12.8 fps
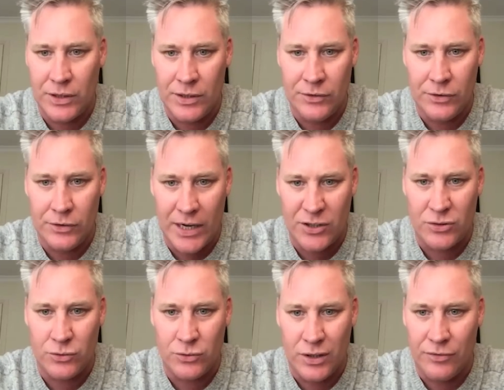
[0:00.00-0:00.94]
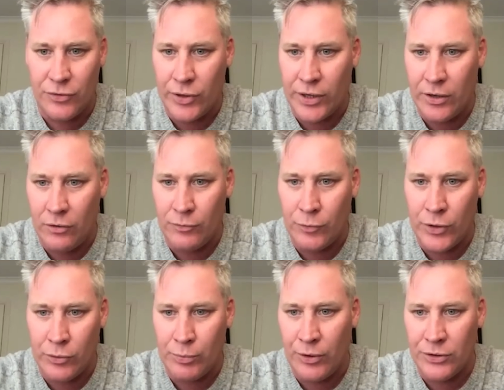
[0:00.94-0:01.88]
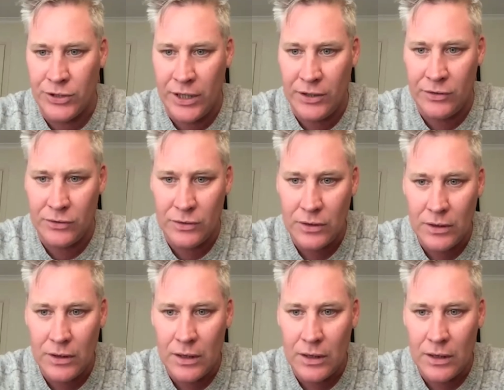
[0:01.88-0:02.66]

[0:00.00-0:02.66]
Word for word: into actual delivery of real projects.